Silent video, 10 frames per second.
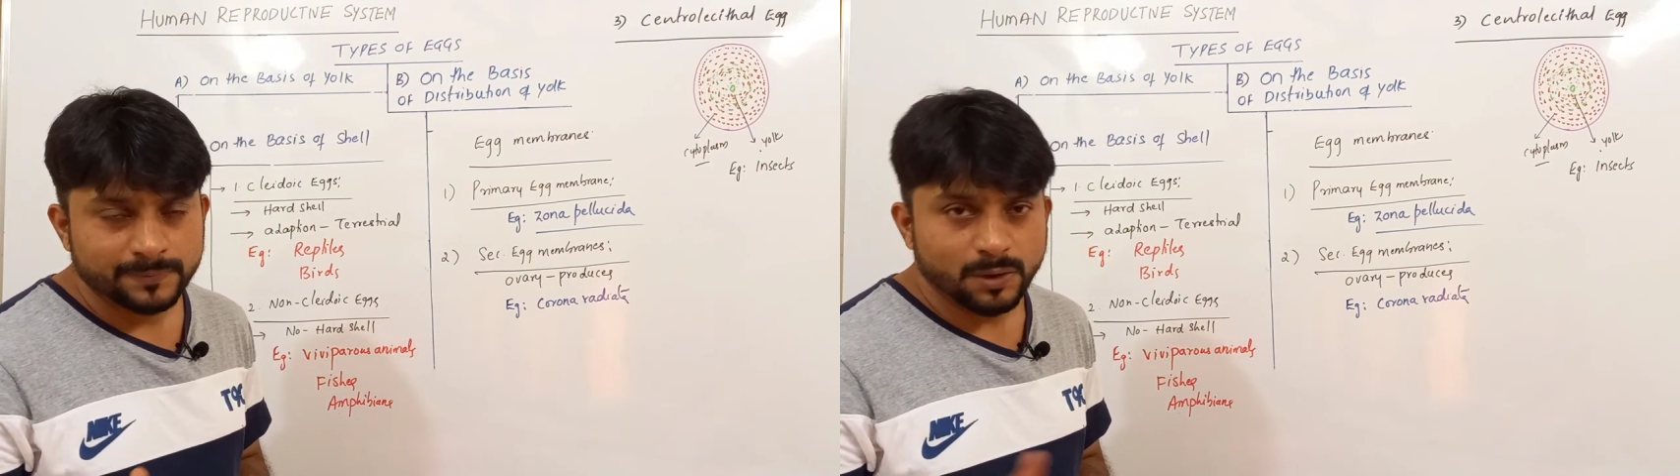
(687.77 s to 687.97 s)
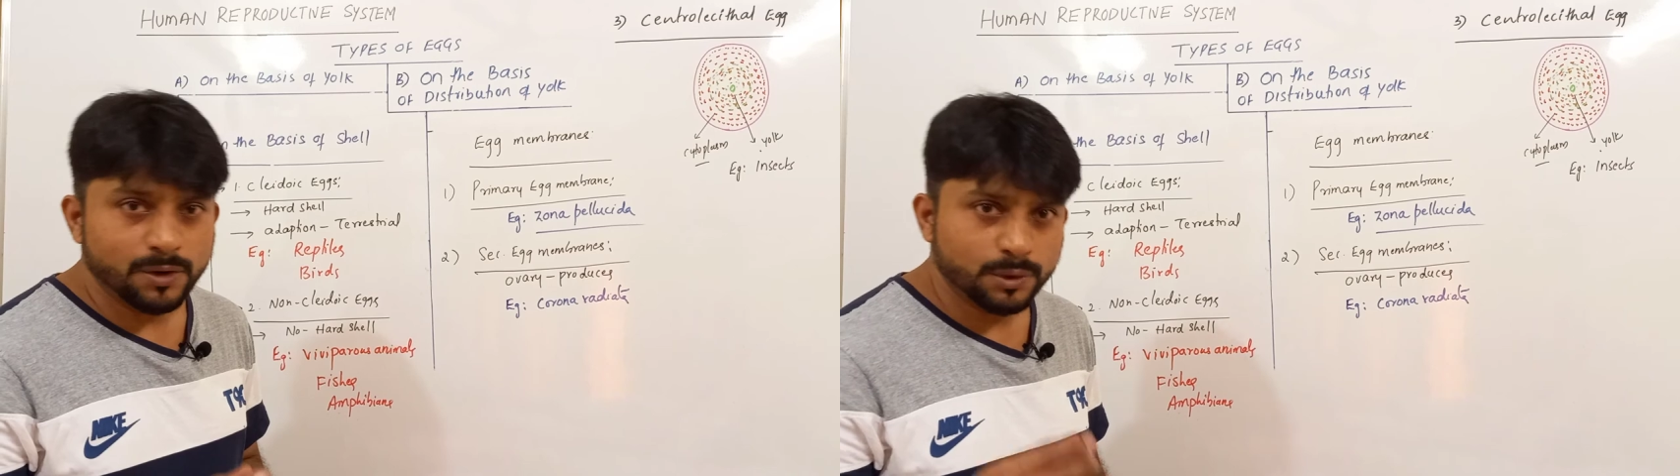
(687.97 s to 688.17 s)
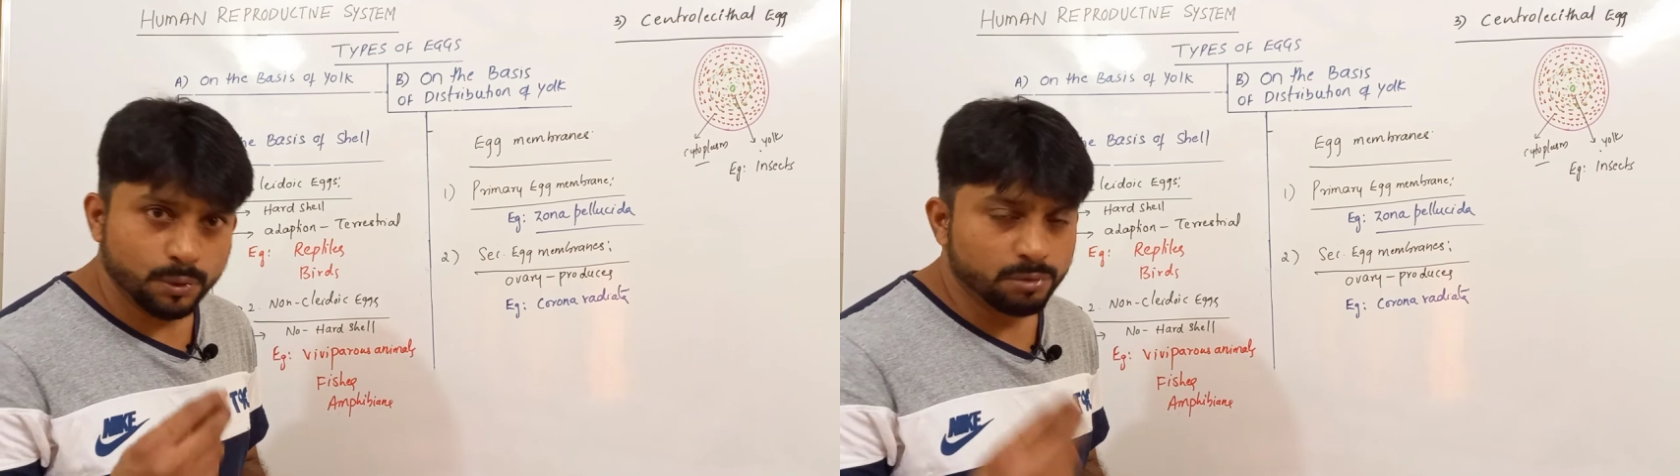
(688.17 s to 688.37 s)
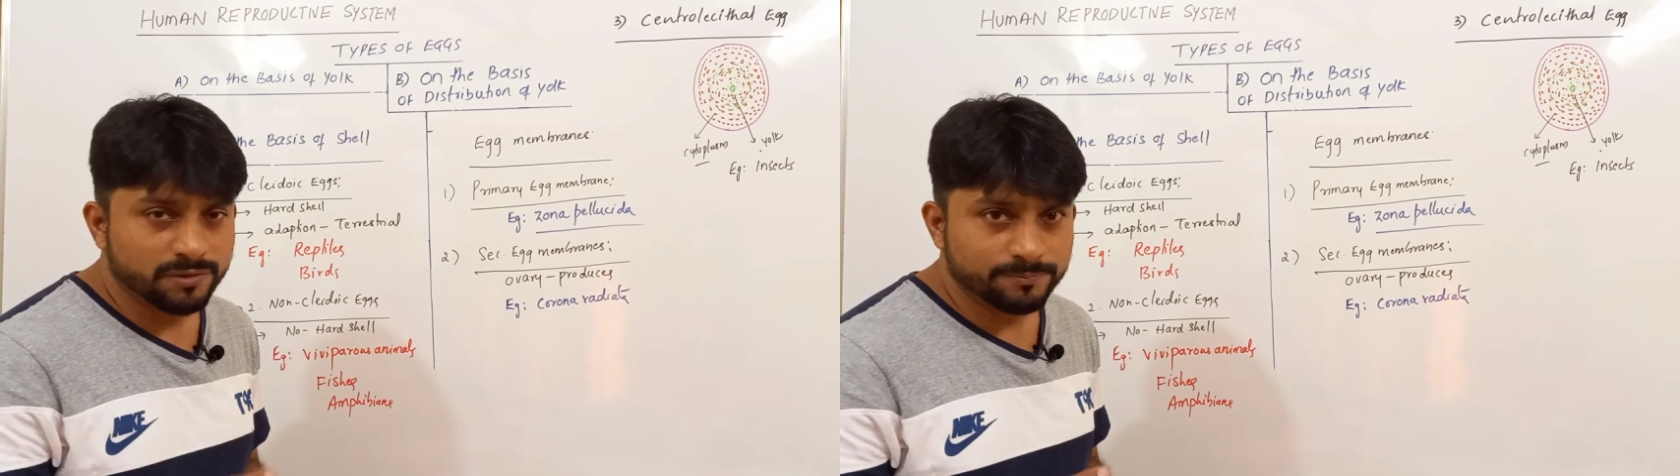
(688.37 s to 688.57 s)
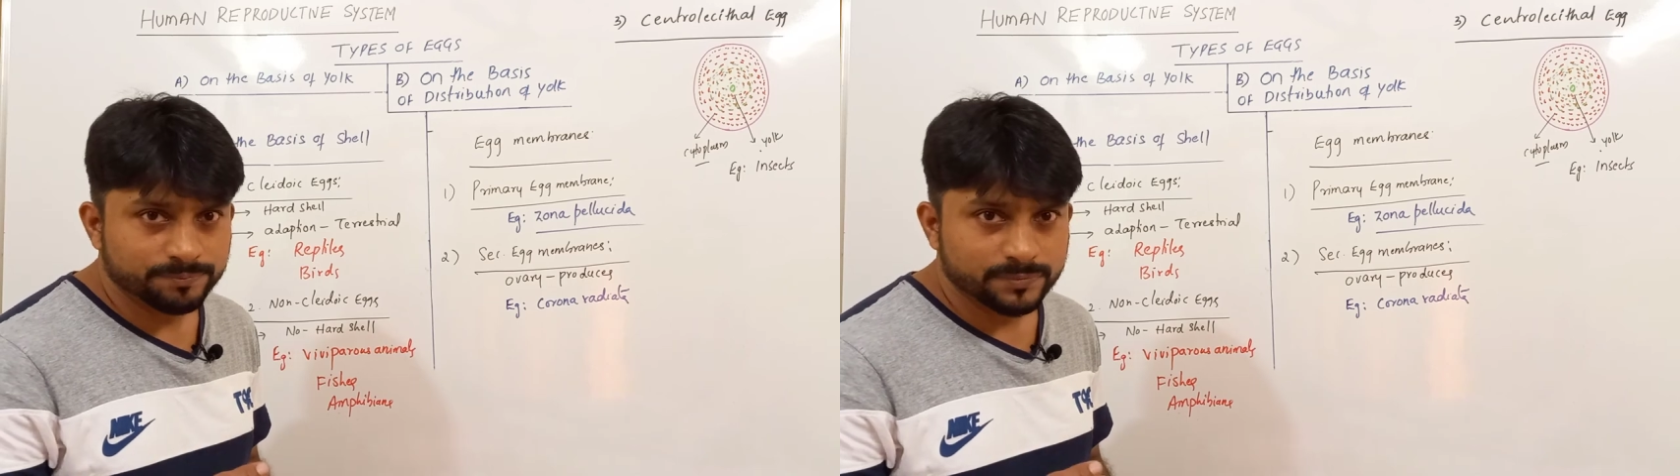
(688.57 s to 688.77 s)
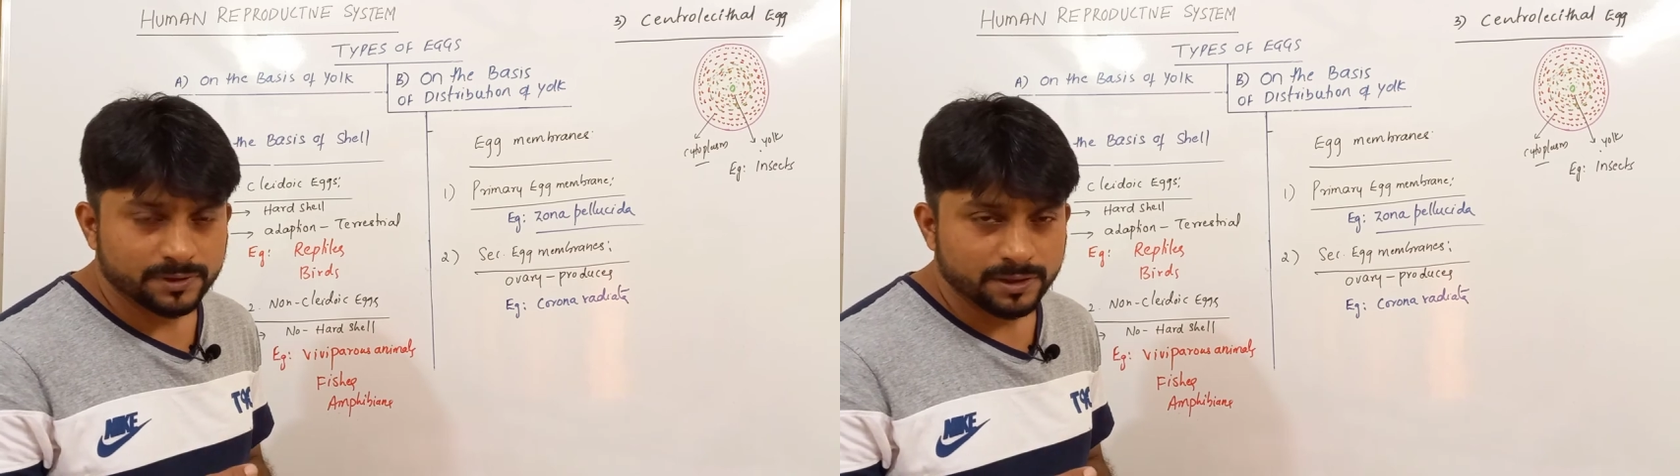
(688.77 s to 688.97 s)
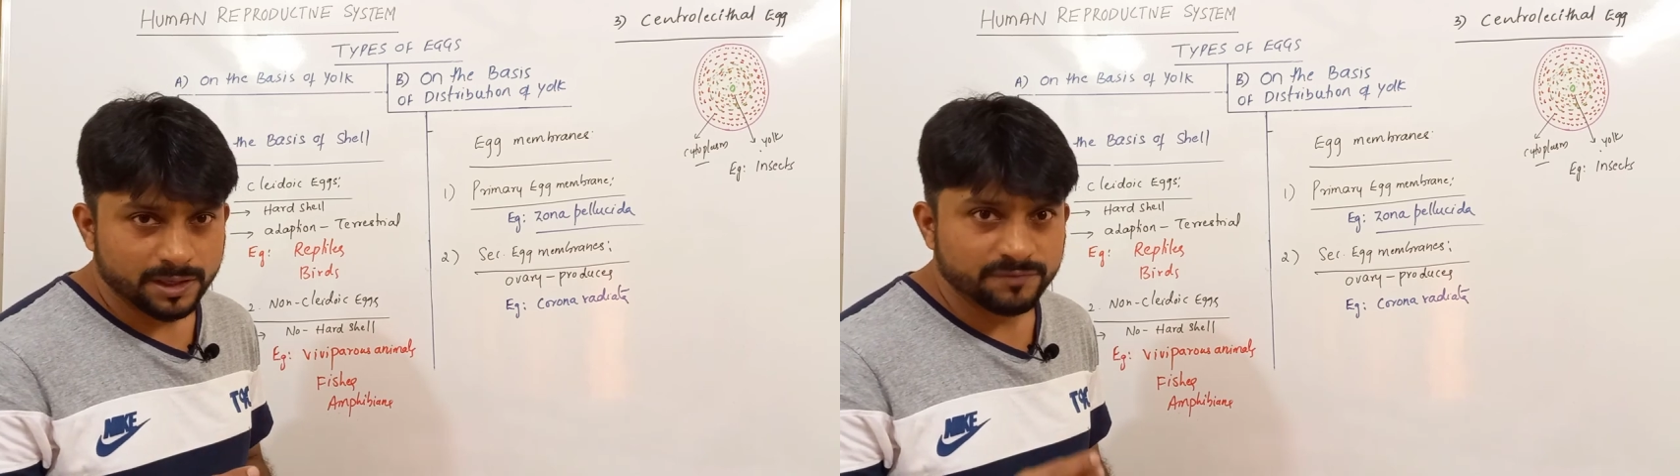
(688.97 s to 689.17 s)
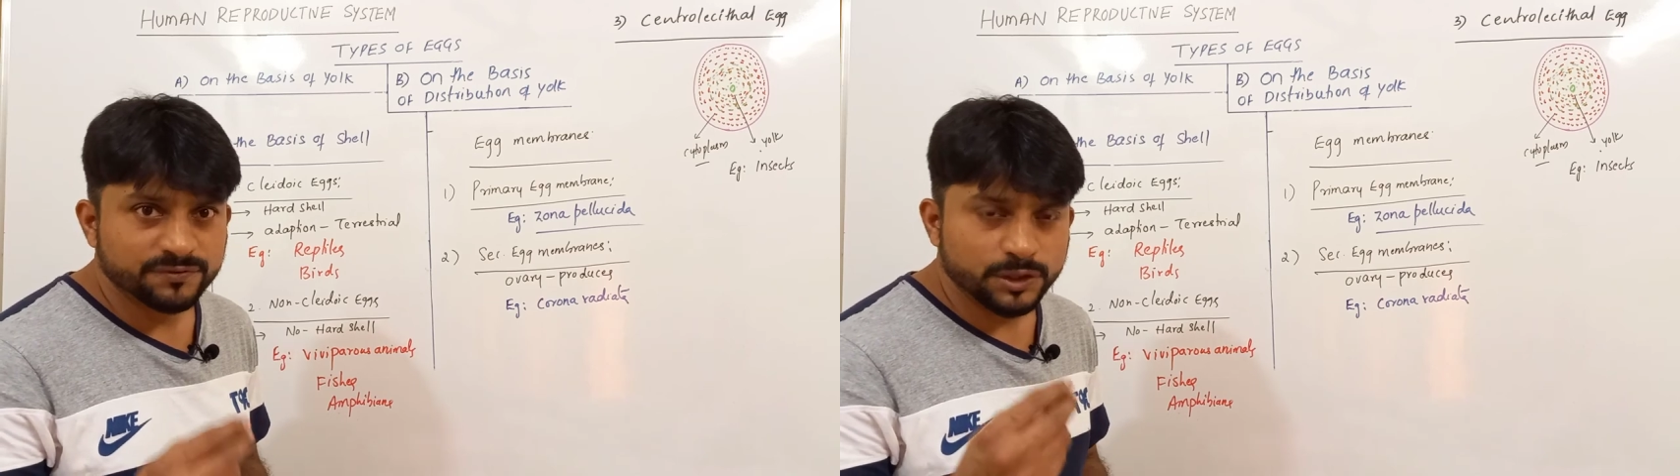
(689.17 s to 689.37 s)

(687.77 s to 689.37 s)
or ovum, if